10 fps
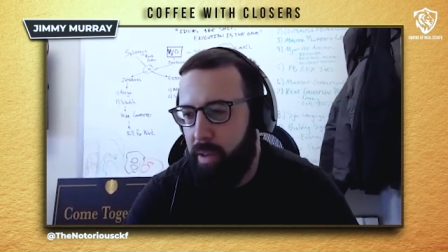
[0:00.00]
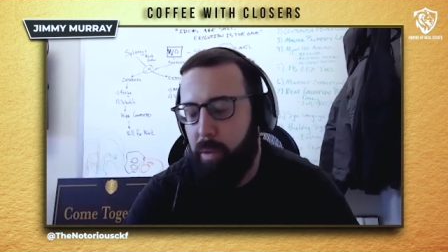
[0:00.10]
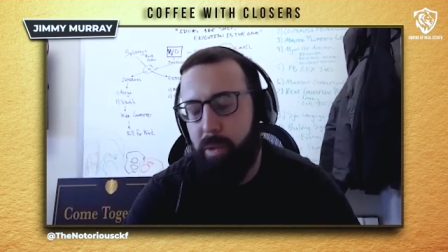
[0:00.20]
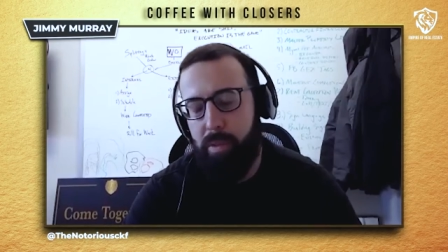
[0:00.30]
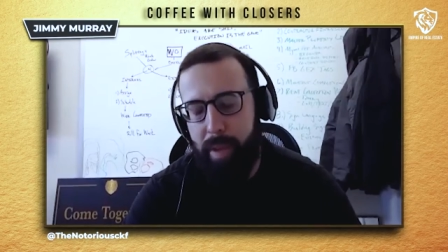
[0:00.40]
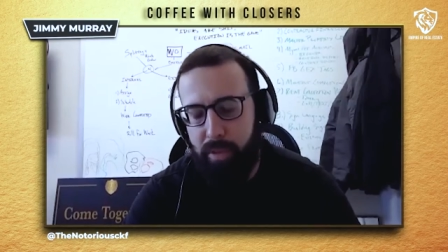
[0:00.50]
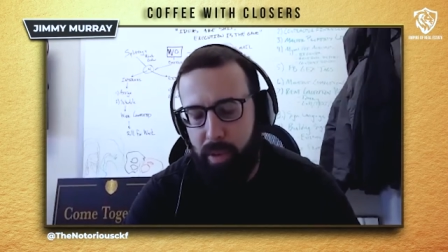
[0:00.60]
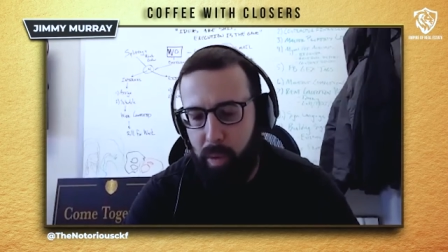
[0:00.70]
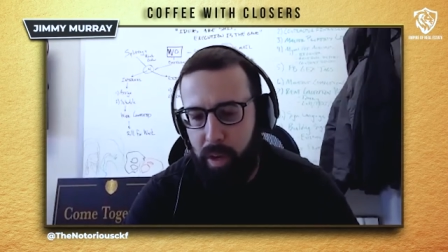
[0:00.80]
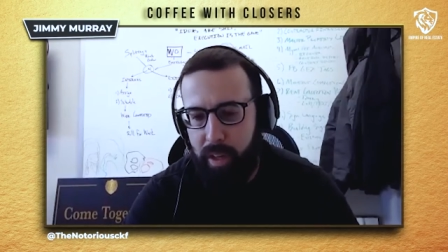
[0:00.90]
There was some hedge
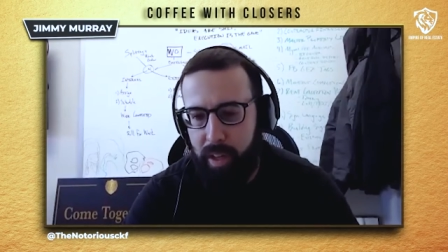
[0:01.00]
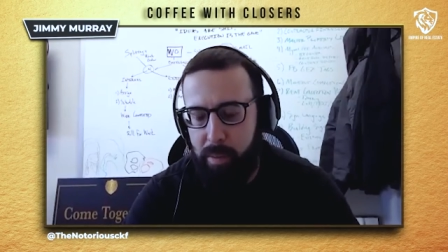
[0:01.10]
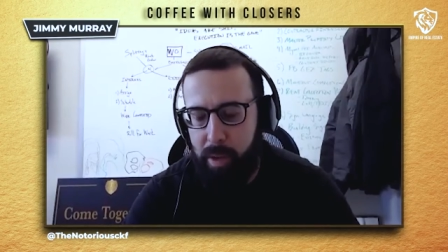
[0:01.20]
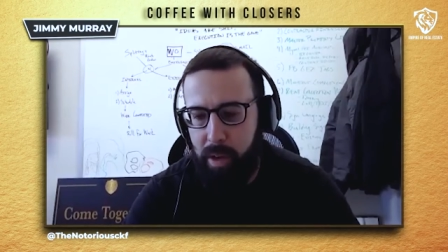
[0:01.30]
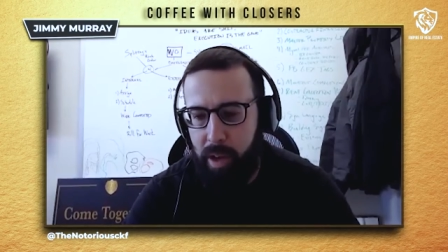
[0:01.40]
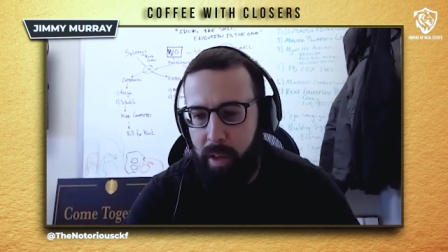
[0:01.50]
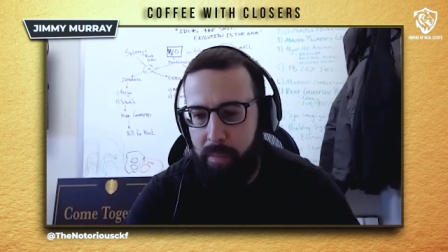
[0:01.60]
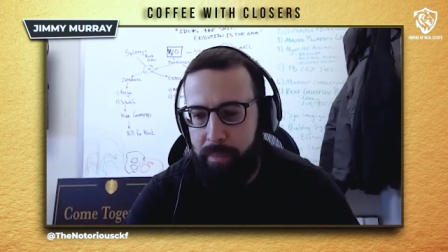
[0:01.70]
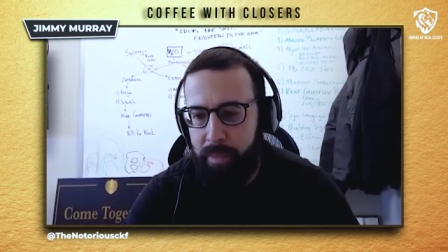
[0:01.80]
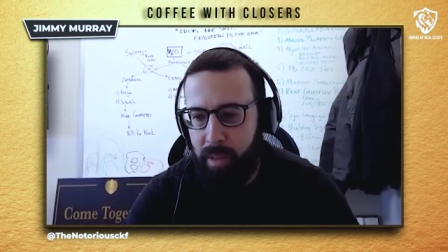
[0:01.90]
fund work in there, but
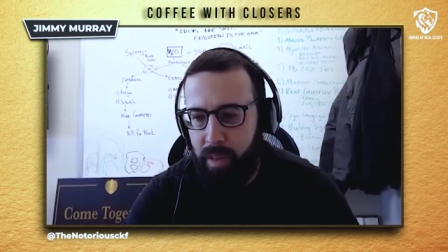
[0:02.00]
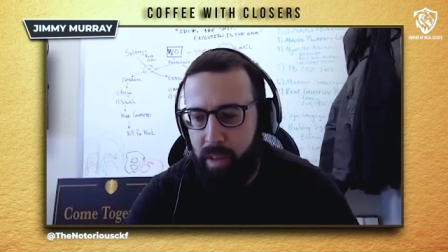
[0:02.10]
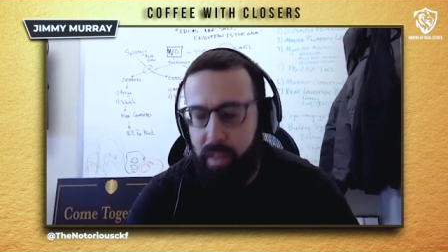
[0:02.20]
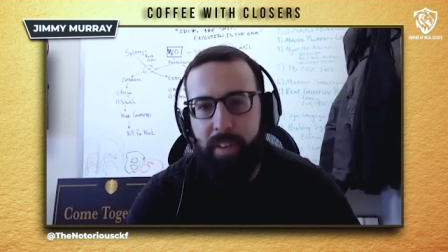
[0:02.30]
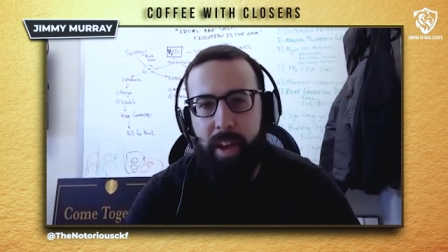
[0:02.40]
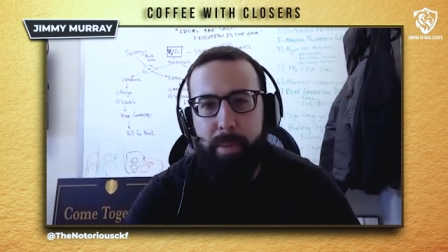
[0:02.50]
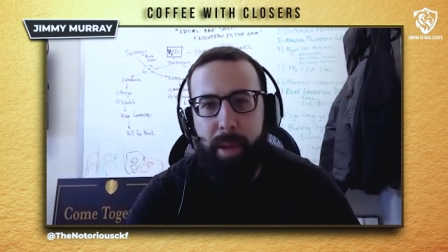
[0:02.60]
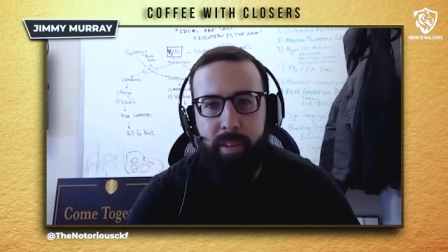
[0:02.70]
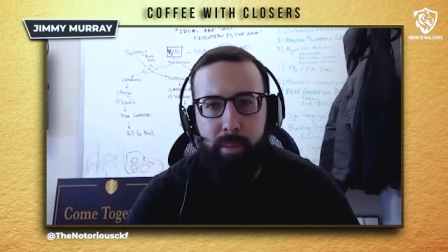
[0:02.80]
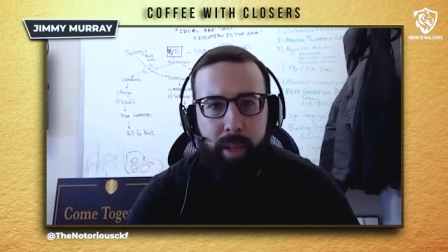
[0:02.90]
defined
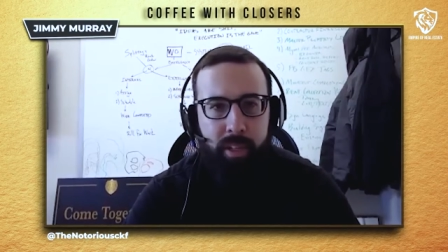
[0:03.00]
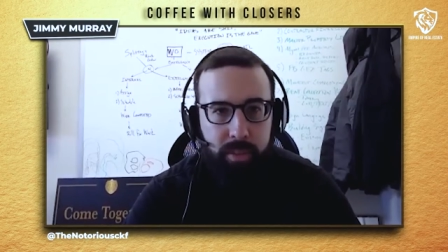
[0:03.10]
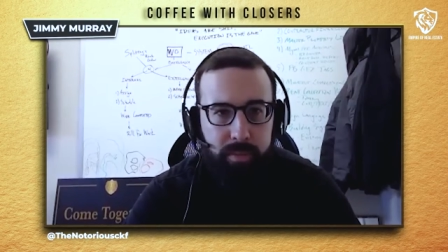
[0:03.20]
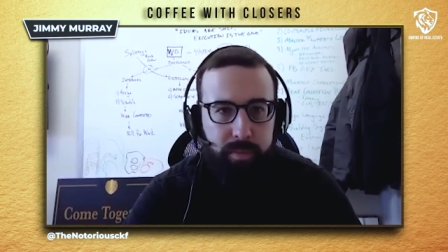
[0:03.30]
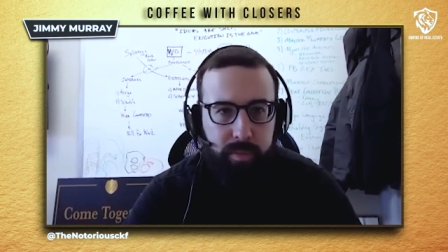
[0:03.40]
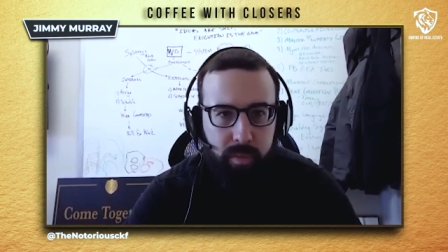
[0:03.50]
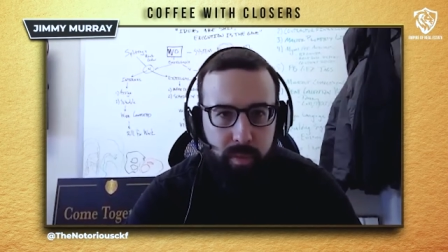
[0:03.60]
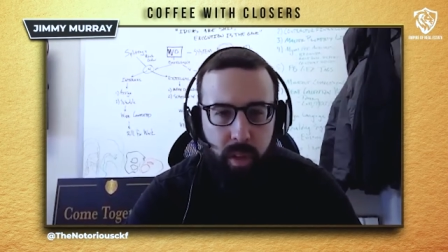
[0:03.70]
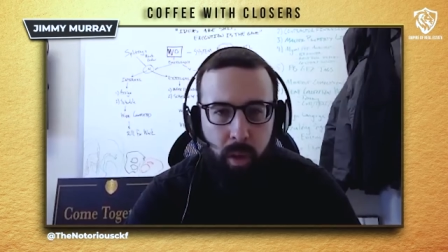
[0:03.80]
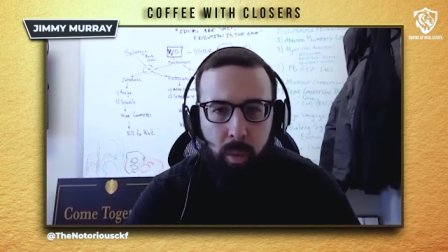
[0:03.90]
benefit plans,
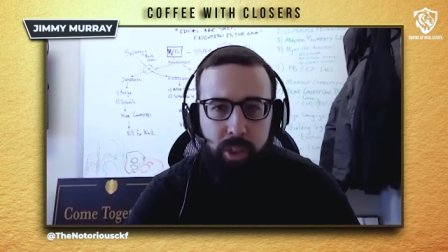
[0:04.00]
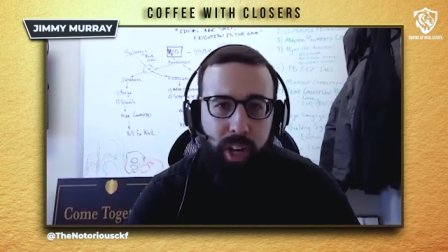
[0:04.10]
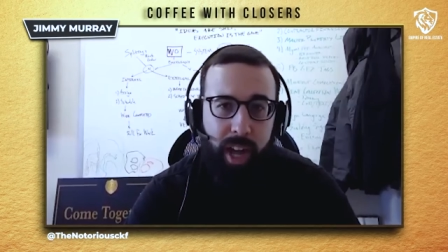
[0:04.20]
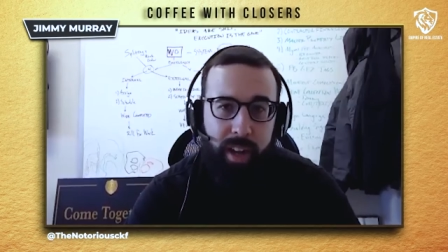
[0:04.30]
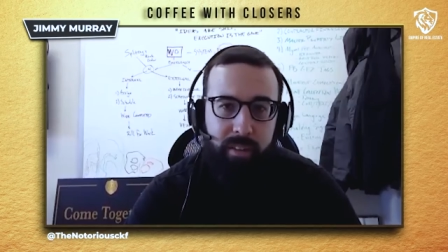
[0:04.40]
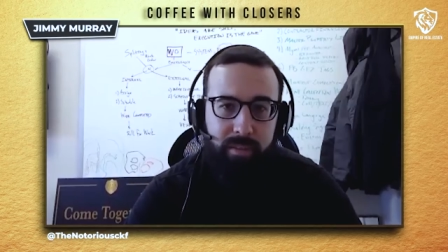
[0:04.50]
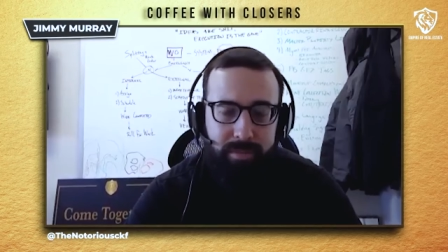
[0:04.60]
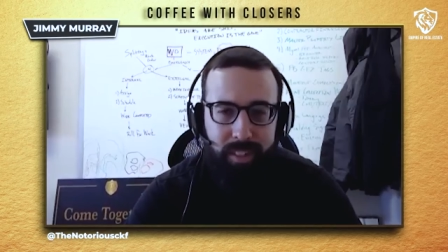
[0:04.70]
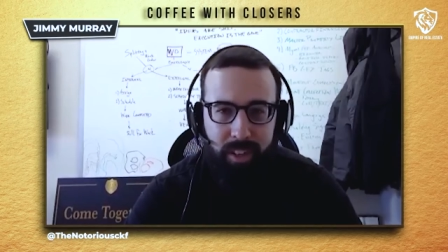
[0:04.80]
which are kind of, the